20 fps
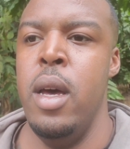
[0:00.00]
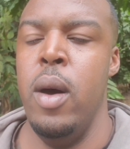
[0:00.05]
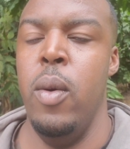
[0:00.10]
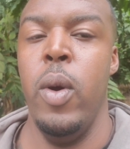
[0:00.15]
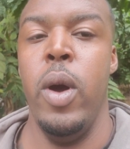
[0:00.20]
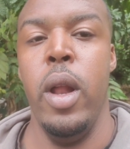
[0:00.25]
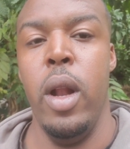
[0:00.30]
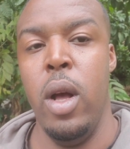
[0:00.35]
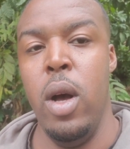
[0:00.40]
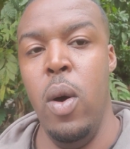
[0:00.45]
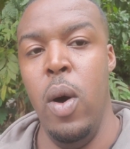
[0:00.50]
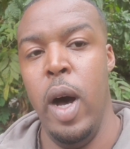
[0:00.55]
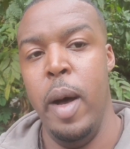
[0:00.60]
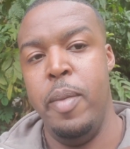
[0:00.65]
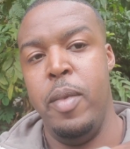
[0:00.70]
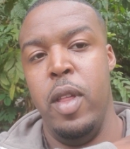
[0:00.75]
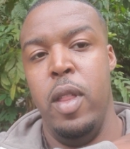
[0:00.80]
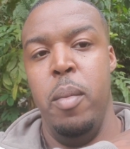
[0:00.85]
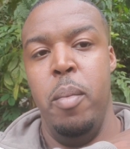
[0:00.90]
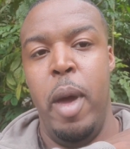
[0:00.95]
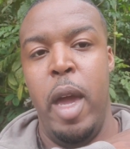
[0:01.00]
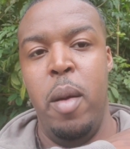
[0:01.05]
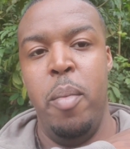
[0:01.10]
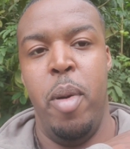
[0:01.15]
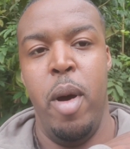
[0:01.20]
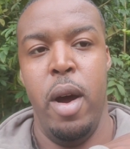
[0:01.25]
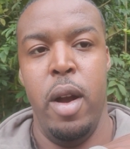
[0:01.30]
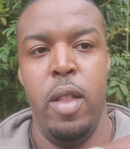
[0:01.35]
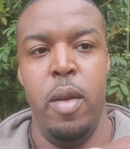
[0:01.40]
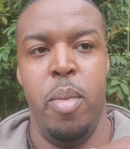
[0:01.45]
we're gonna go up to the main
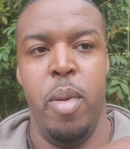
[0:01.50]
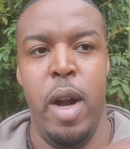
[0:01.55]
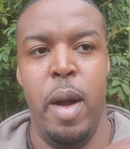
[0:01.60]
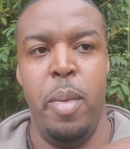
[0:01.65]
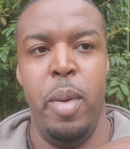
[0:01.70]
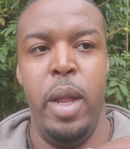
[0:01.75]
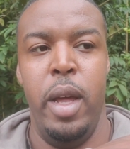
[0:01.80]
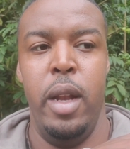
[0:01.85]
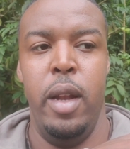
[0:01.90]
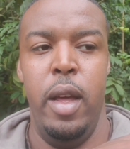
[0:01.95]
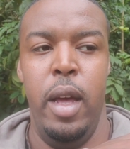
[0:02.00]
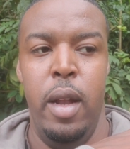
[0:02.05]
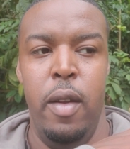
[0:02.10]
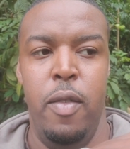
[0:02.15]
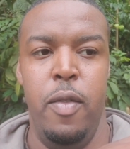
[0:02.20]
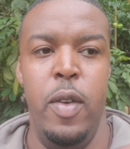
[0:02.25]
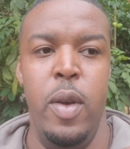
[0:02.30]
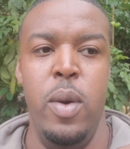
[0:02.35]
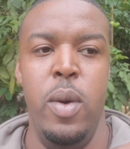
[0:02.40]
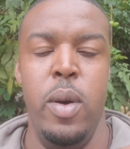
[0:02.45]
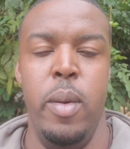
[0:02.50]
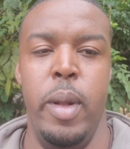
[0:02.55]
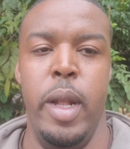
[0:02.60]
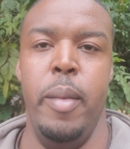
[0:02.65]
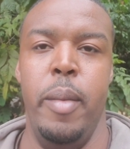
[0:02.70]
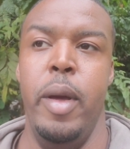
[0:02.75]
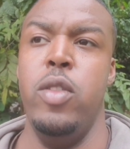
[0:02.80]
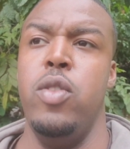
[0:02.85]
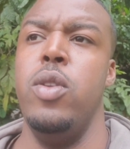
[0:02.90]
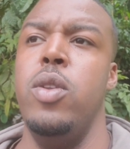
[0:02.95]
part of the property in the field and let
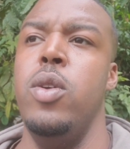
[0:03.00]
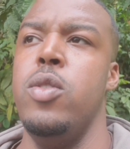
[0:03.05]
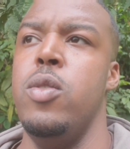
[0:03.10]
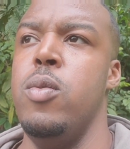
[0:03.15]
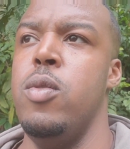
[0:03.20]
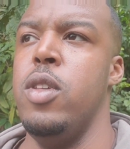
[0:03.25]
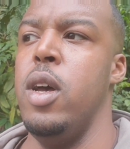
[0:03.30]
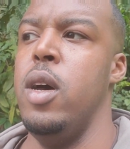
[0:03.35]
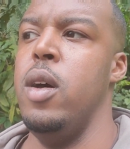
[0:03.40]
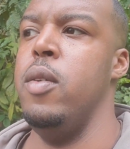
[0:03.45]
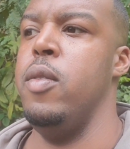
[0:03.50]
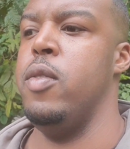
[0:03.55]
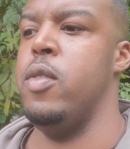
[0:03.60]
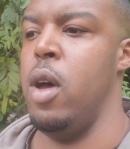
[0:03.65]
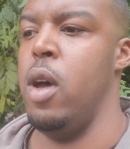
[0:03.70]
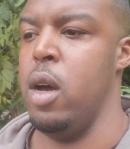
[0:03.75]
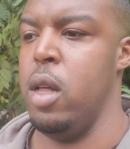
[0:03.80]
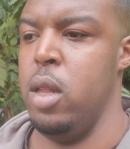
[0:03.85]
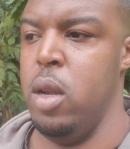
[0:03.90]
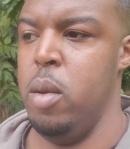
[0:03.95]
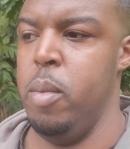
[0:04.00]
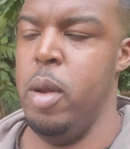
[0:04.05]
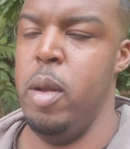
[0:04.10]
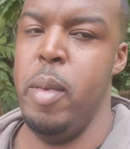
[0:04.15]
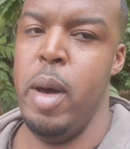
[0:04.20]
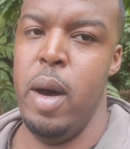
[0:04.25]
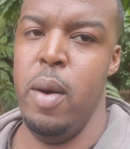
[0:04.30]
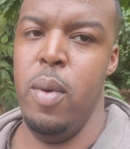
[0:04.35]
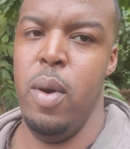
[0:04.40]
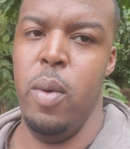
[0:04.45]
him introduce himself, talk a little bit
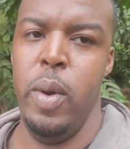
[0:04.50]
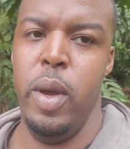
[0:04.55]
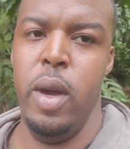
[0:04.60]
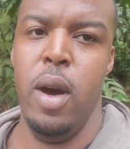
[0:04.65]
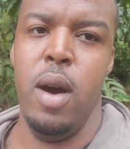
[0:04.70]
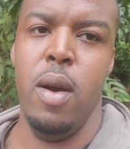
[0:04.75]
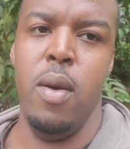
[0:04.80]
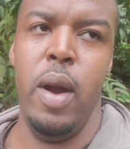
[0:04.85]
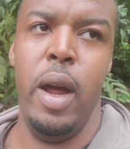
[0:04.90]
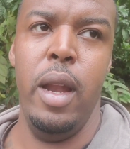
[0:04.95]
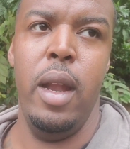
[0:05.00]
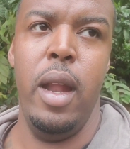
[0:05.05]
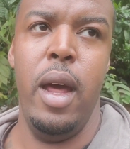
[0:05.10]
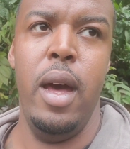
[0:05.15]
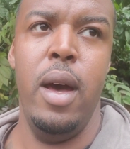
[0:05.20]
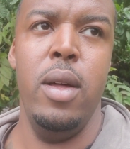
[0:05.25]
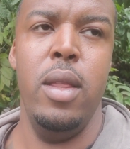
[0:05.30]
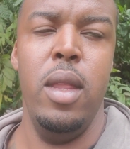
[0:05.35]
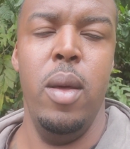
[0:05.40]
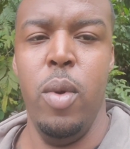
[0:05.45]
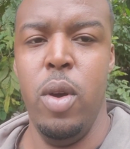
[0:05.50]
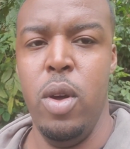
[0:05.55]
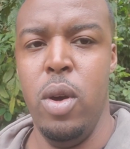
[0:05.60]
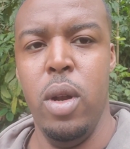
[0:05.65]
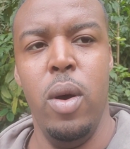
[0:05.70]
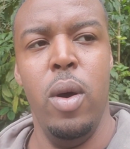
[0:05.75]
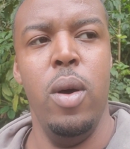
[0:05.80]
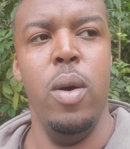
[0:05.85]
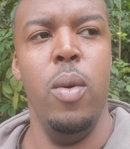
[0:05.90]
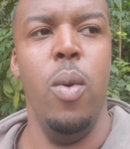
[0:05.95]
about where we are right now, and then we're
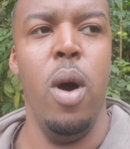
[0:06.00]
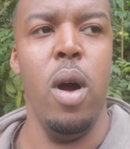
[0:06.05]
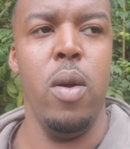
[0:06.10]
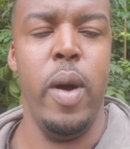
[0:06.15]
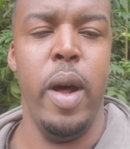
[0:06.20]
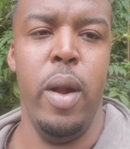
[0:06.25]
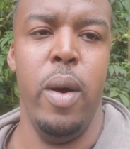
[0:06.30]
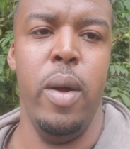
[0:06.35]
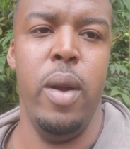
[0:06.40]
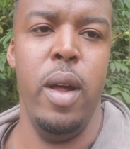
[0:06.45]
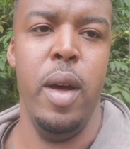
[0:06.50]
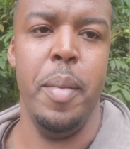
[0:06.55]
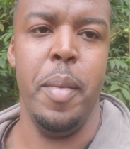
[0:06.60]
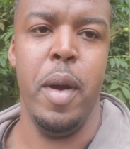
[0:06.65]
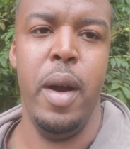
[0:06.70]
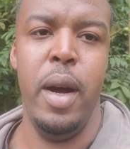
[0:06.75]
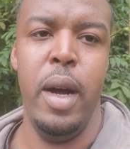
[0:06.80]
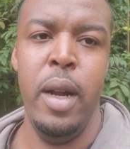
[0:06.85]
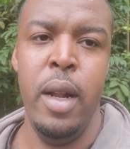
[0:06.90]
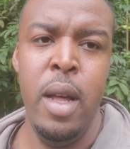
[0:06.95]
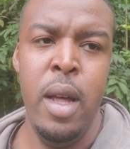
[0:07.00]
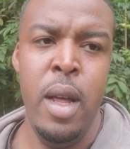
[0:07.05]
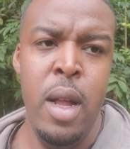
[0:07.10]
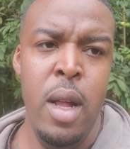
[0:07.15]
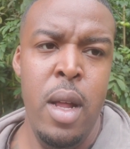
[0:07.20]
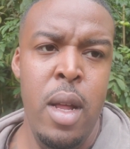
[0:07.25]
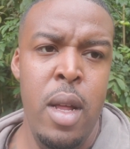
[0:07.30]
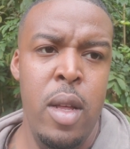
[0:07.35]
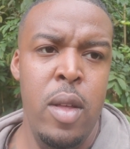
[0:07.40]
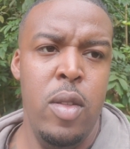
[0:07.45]
gonna walk right on up, all right?
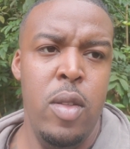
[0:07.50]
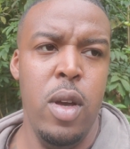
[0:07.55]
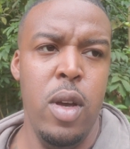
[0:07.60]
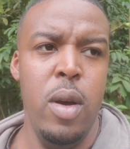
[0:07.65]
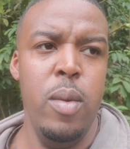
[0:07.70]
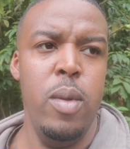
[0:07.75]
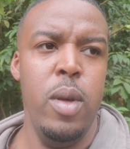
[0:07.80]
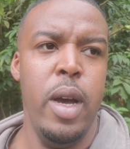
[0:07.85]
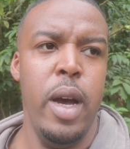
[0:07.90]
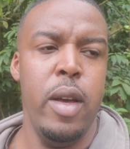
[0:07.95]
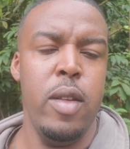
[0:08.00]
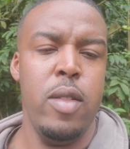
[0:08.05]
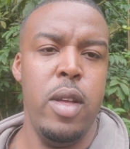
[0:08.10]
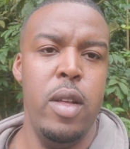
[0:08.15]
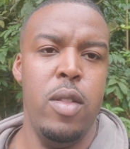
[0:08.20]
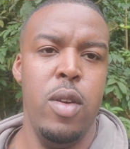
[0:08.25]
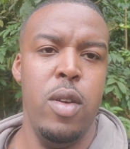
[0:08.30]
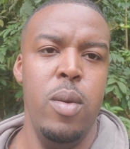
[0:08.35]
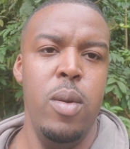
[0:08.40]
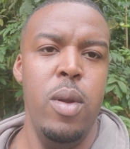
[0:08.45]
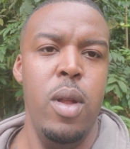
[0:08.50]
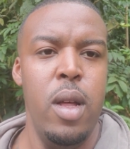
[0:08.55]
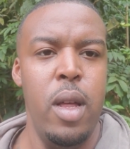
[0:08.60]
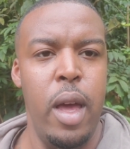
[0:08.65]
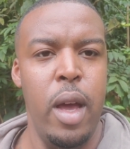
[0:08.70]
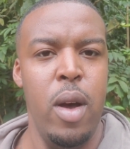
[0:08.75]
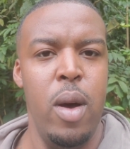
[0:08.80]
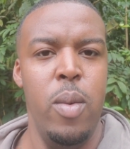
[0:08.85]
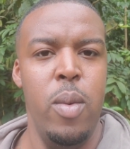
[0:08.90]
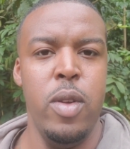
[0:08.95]
So you guys stay tuned.
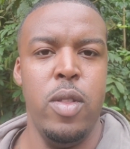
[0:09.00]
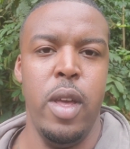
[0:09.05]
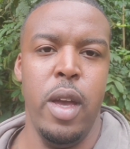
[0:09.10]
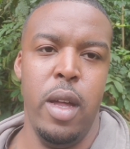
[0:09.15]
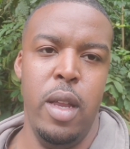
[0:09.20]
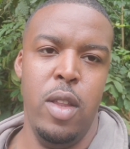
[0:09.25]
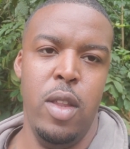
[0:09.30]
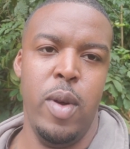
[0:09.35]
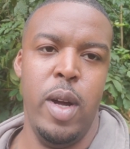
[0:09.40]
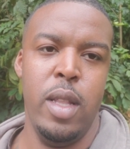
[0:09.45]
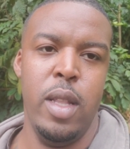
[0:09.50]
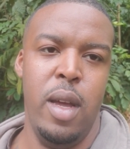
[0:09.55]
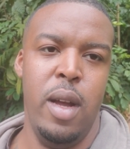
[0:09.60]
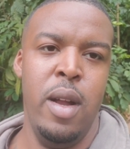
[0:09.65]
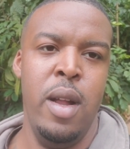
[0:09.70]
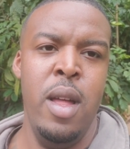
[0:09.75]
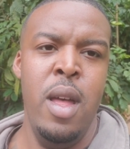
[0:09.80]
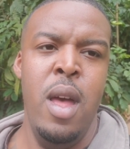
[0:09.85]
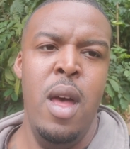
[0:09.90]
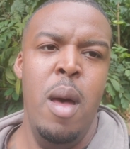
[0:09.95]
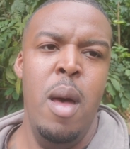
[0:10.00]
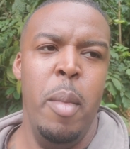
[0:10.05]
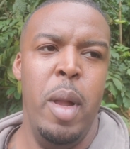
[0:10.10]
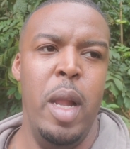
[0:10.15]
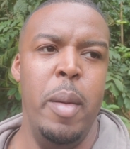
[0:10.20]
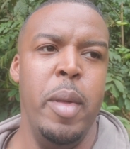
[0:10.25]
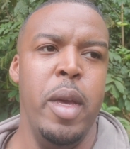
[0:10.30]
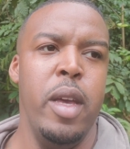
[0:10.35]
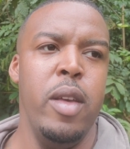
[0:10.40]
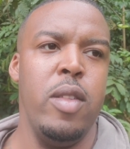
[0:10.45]
Hang on one second, he's right there. But
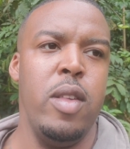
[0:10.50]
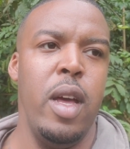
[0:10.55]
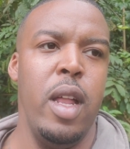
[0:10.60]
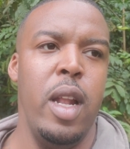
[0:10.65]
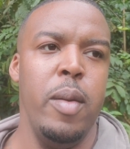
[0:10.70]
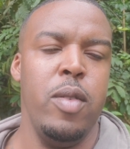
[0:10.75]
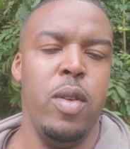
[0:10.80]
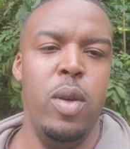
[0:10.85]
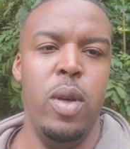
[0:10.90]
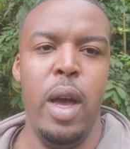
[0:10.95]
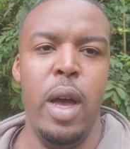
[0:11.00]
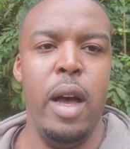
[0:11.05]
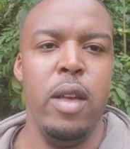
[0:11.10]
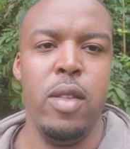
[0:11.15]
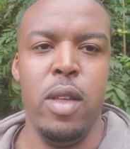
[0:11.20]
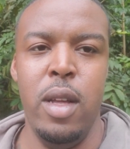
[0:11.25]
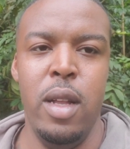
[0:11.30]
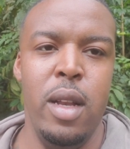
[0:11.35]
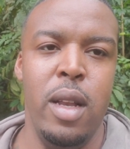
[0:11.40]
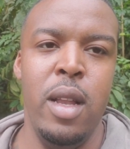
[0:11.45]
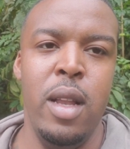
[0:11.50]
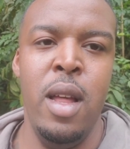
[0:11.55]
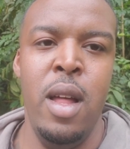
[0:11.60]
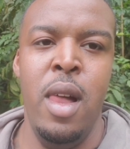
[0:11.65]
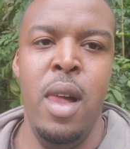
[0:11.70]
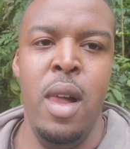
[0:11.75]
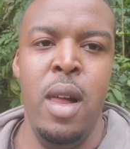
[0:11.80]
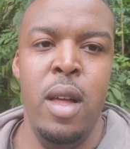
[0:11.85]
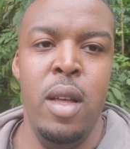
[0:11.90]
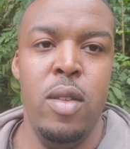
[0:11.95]
let me get set up so you guys can
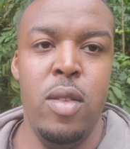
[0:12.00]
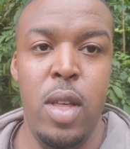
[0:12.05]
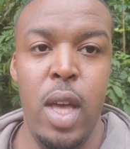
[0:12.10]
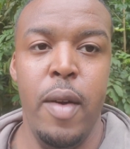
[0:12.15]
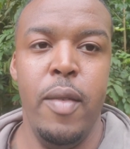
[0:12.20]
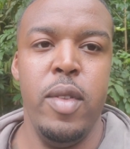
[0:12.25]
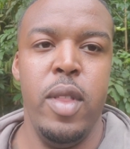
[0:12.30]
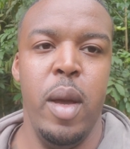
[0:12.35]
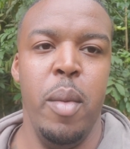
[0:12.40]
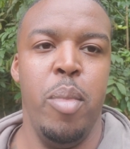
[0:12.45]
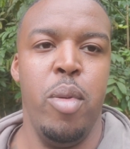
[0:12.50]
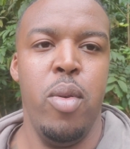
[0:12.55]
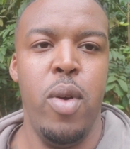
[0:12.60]
see everything